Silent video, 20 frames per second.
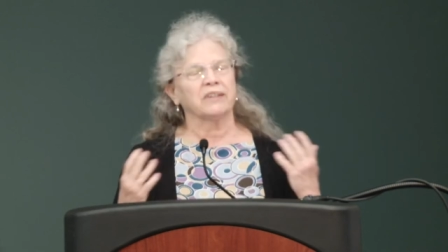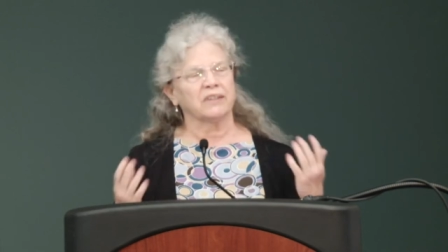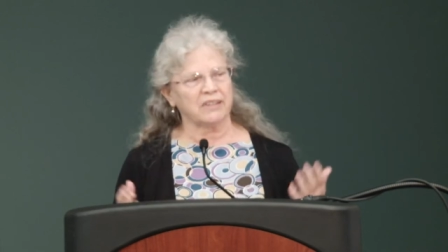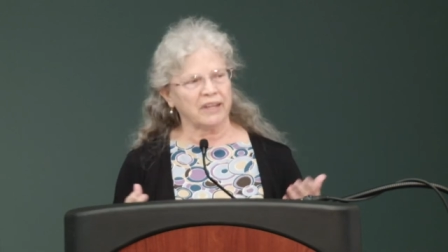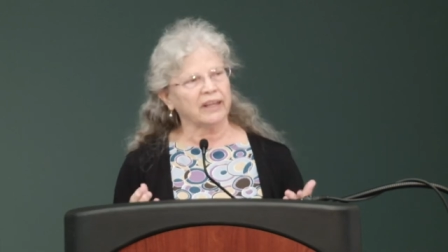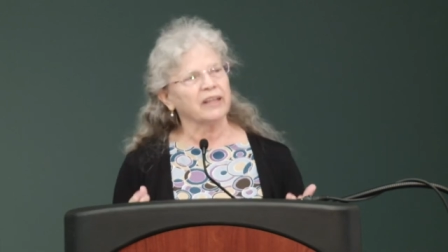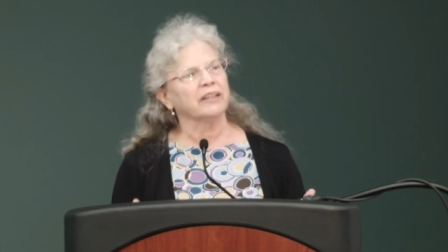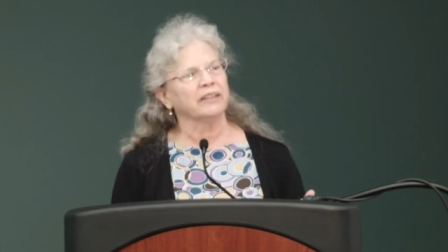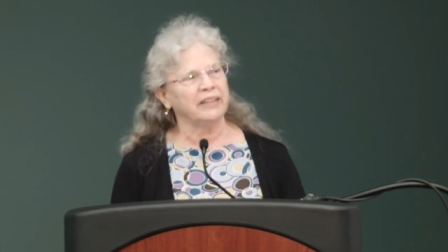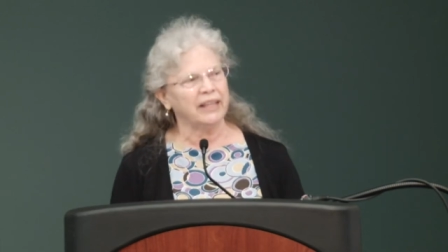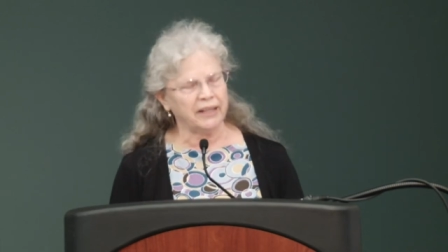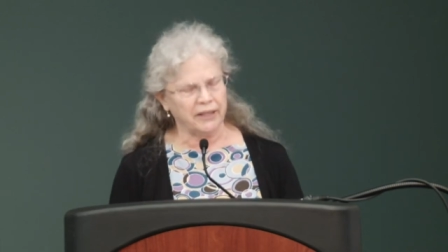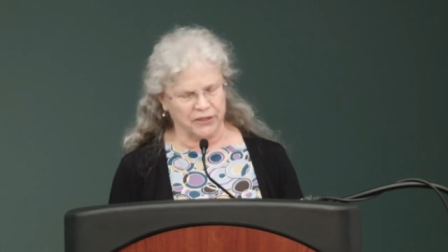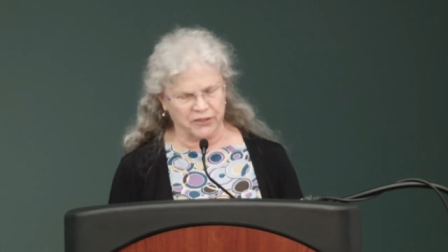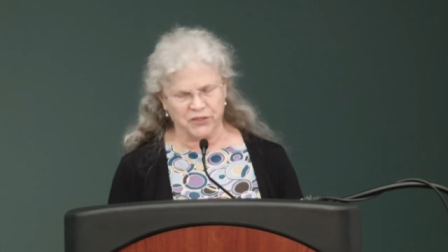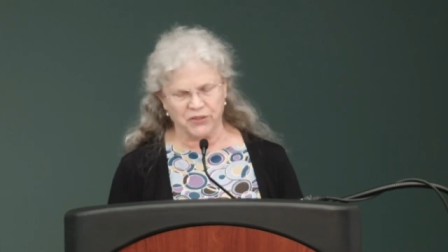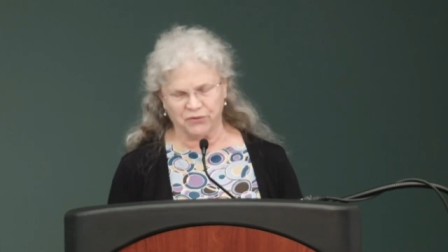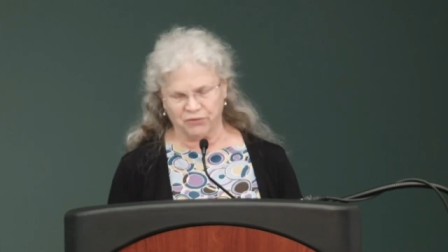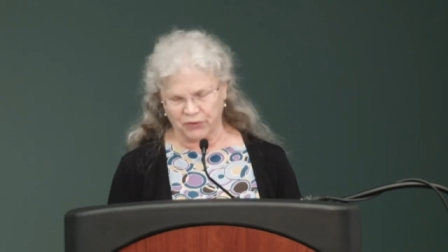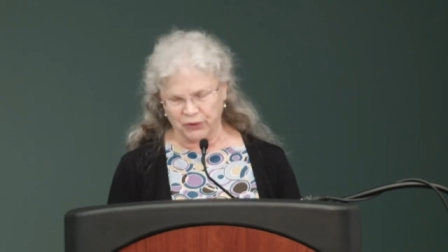
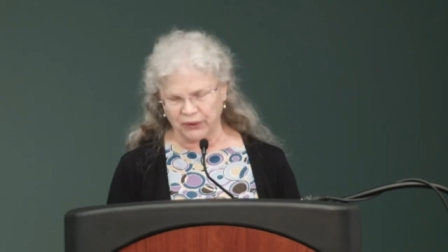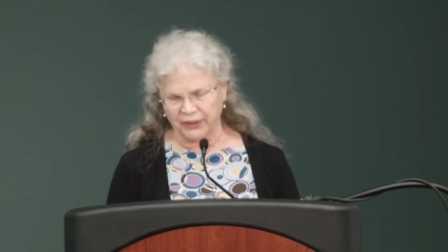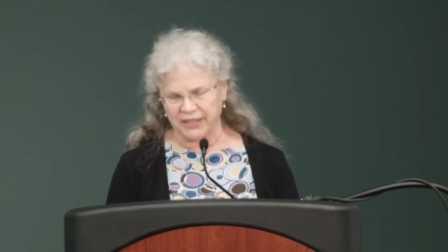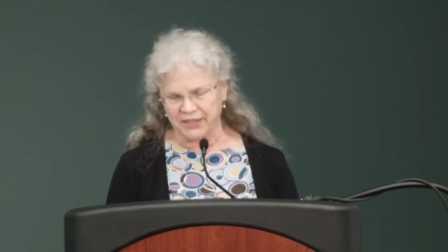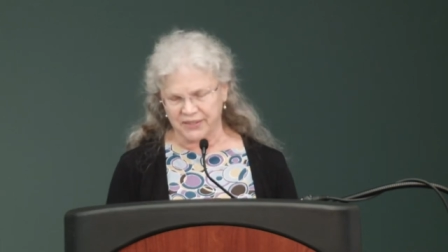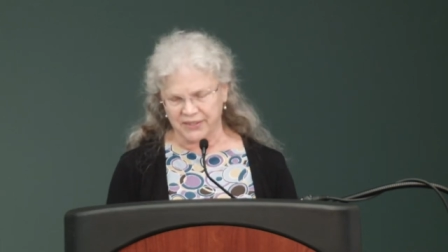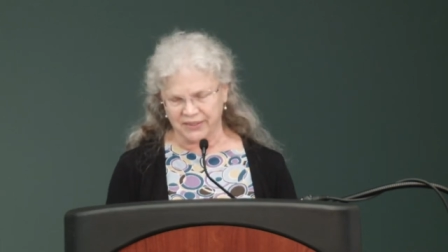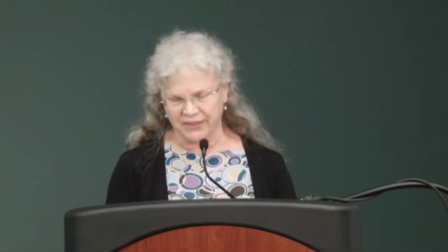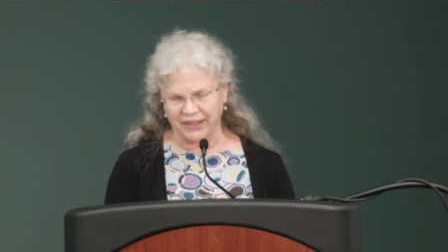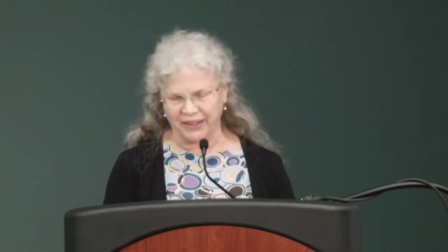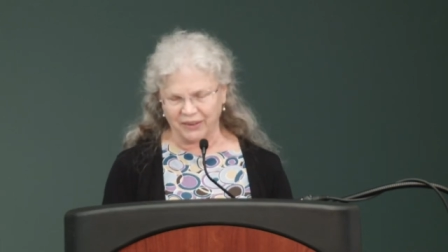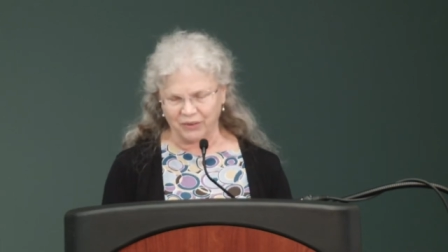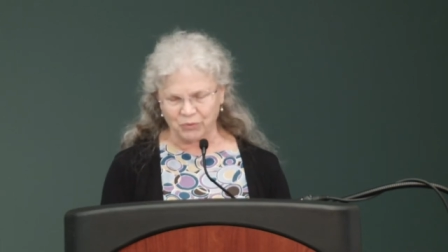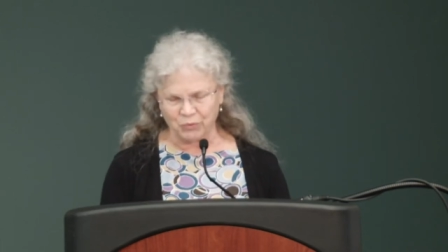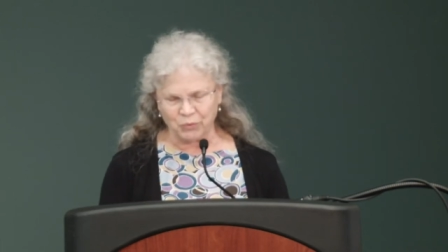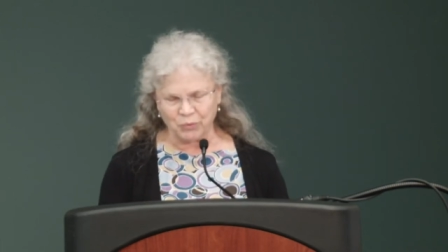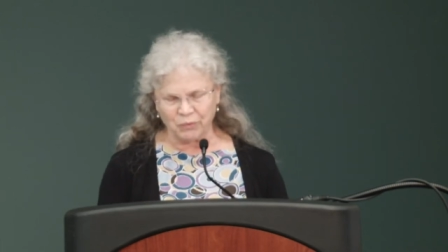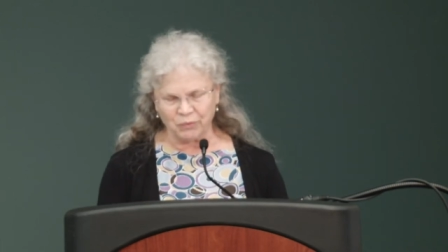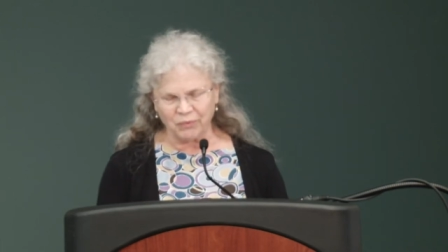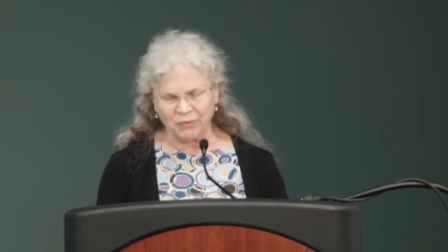techniques for listening.
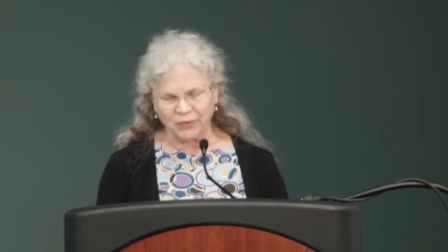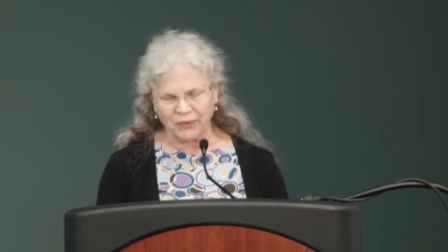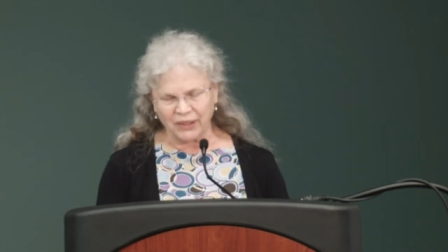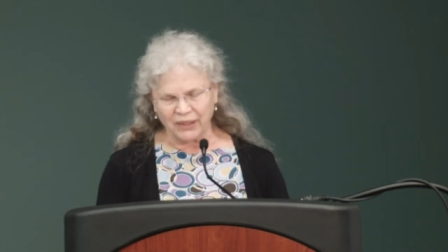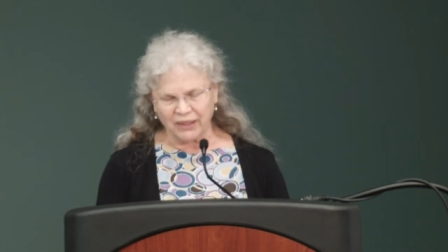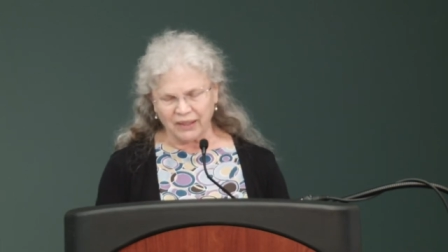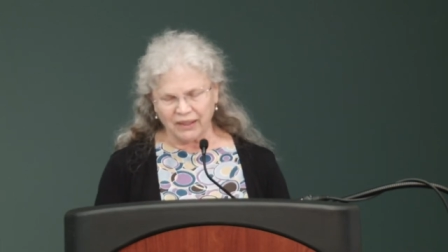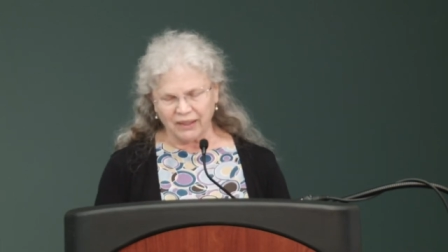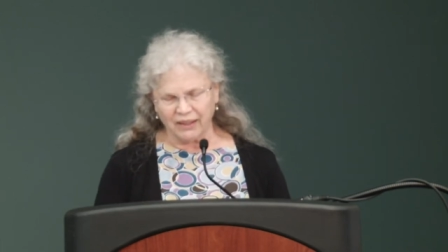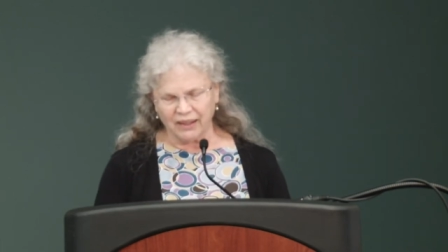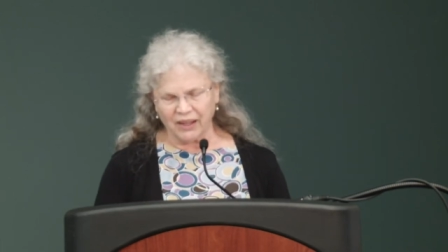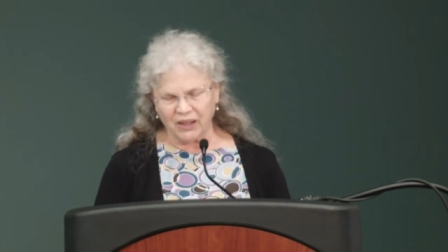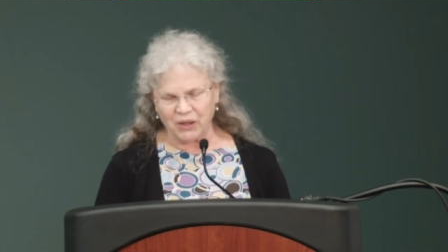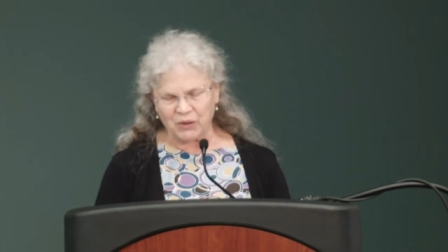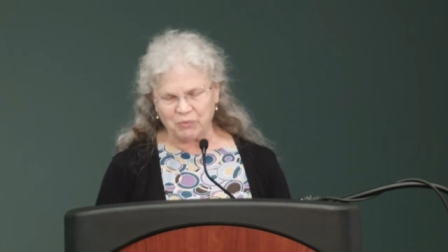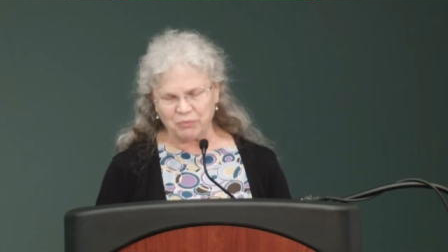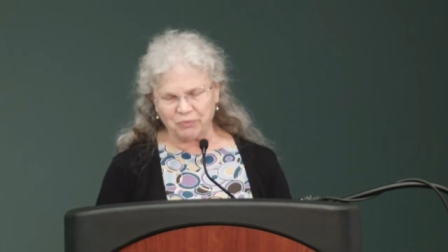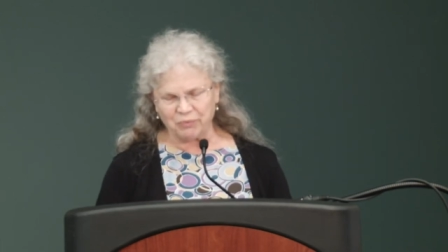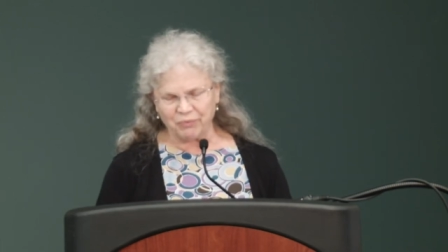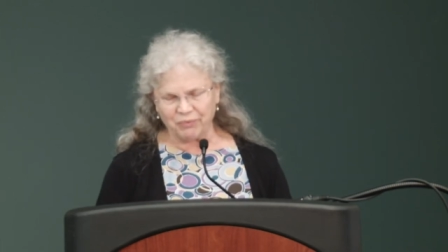
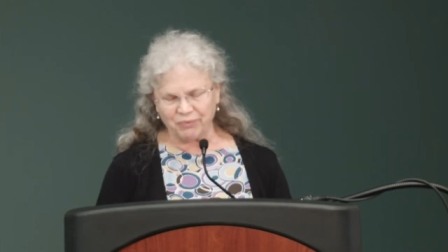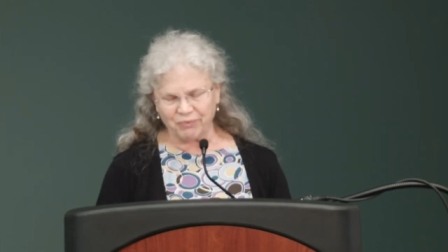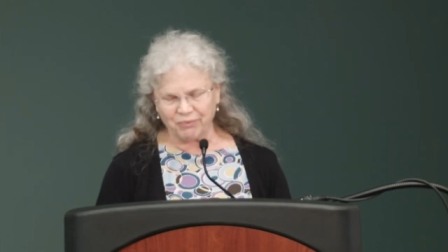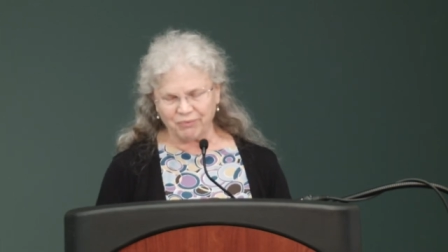Um,